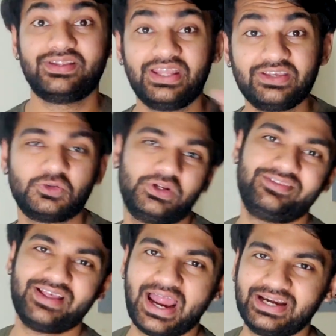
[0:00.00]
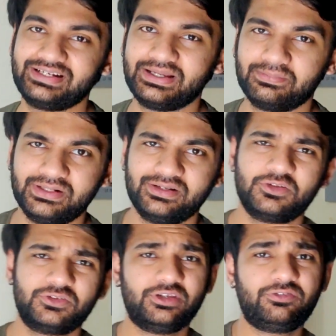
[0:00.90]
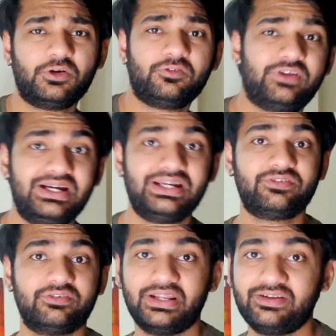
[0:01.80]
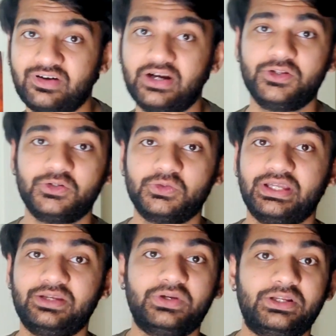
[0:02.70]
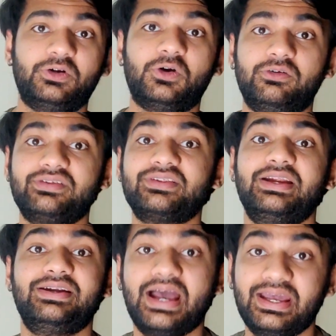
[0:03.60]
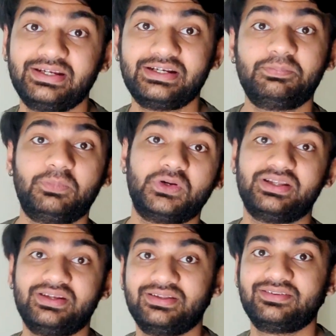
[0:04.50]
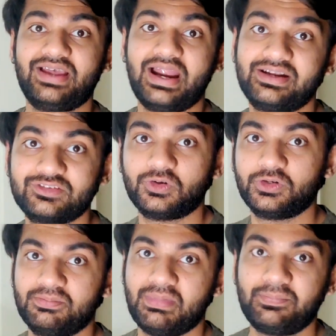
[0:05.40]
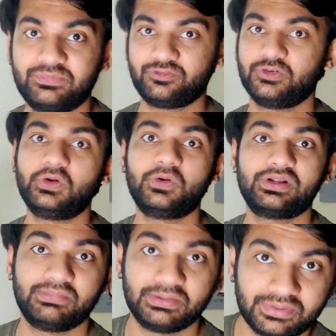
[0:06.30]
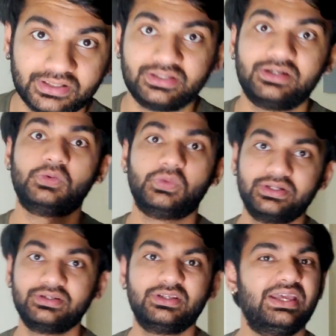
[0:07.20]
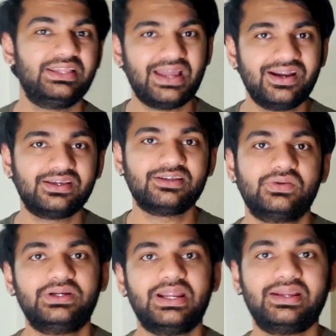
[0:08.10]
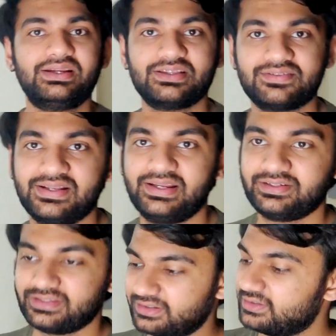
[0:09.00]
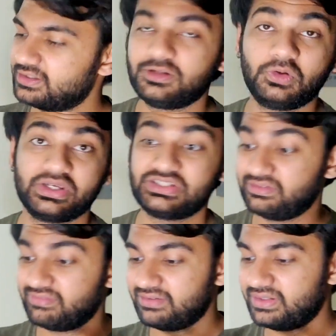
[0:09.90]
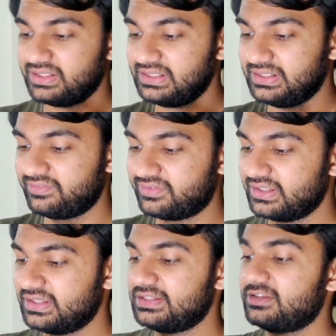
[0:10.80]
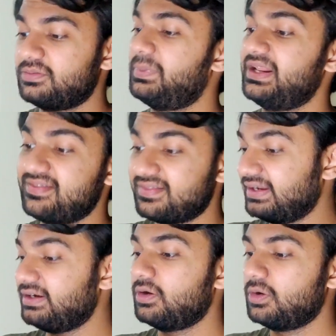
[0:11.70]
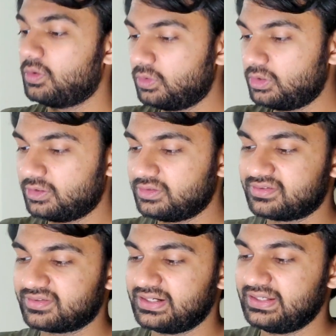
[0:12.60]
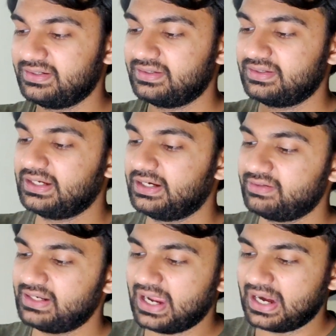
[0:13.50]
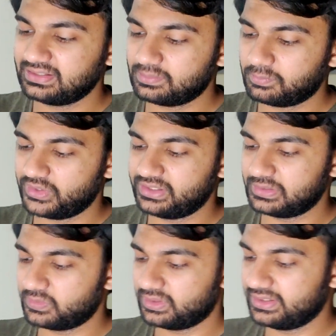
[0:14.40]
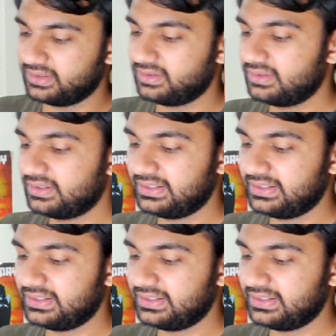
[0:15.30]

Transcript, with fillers: The next one is adding label. So if your friend lives very far to you, then you cannot always directly put in his address on your maps if you don't remember the route. In that case, you can directly just select the location wherever he lives. Just press send, hold on the screen. It will add the pointer over here.